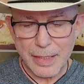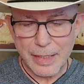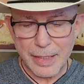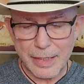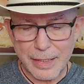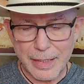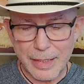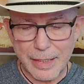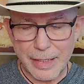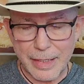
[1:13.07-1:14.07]
and
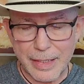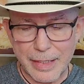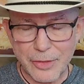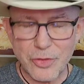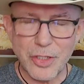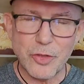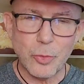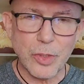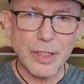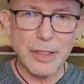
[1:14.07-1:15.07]
it's
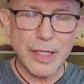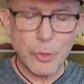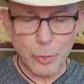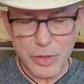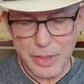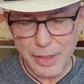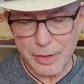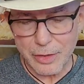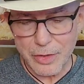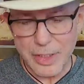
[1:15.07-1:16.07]
really interesting
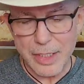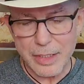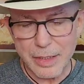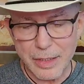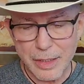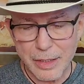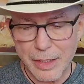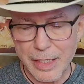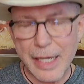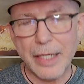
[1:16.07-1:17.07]
to see the
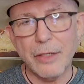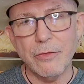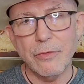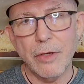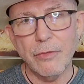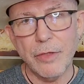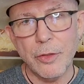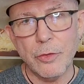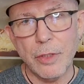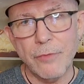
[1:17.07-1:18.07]
kind of
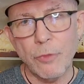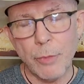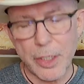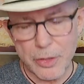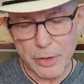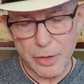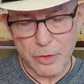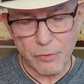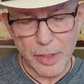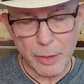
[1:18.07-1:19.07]
information that's
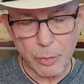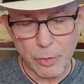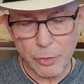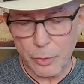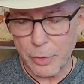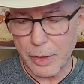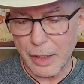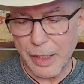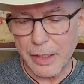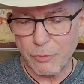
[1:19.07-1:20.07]
available through the
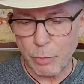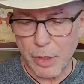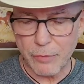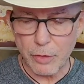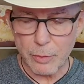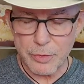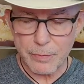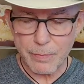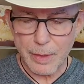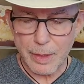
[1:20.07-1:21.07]
collective proverbs.
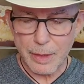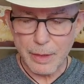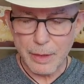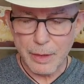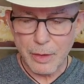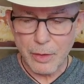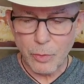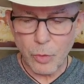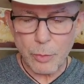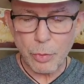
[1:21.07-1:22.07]

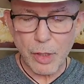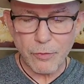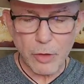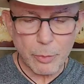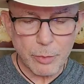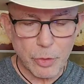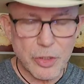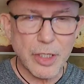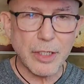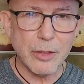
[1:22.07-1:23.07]
One proverb in
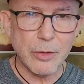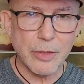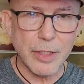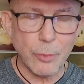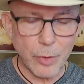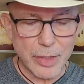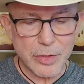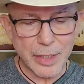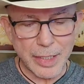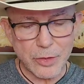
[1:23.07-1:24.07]
particular that
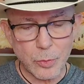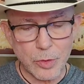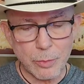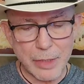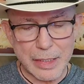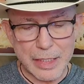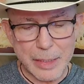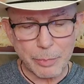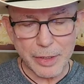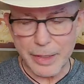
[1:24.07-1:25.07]
resonates with me
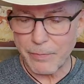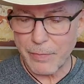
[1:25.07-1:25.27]
deeply